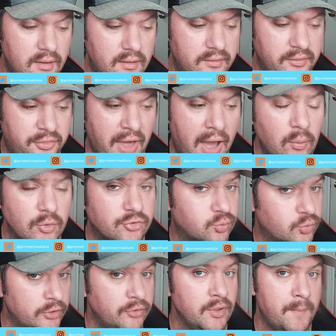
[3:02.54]
That was
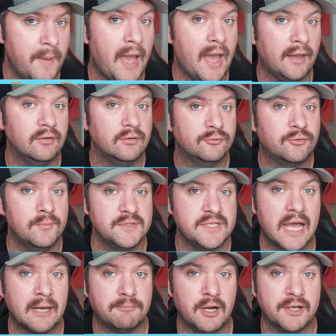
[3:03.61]
really bad from
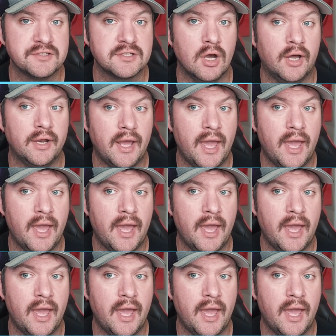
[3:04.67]
Dak Prescott.